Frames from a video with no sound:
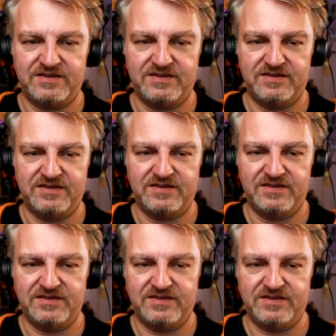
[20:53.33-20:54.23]

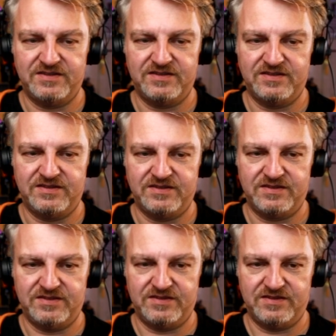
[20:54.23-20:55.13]

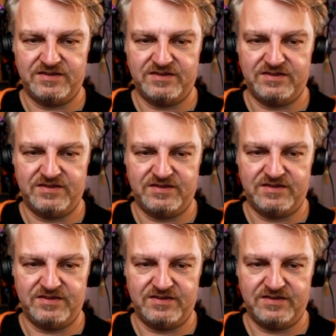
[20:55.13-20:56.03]

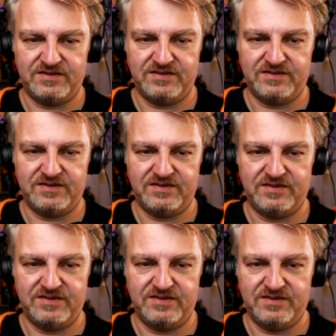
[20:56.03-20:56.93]

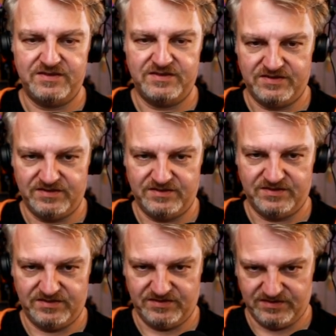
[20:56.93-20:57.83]

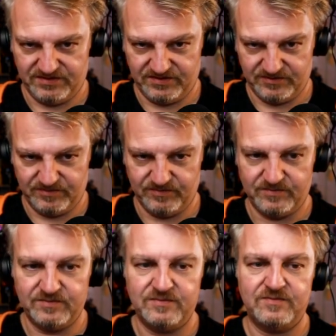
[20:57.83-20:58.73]

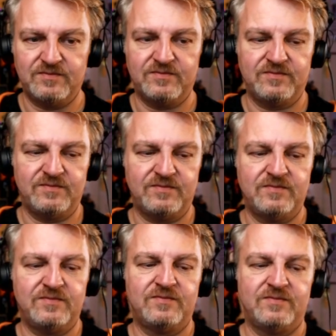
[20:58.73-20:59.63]

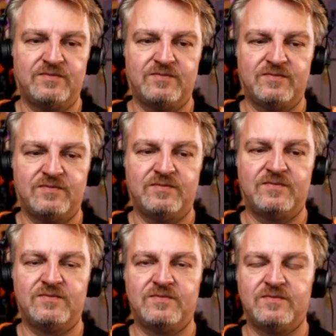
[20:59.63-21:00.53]

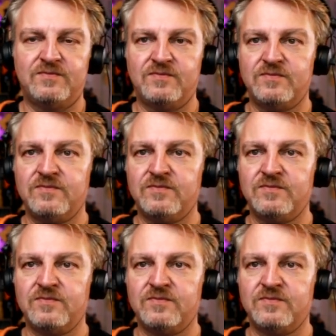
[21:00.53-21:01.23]
This person isn't speaking.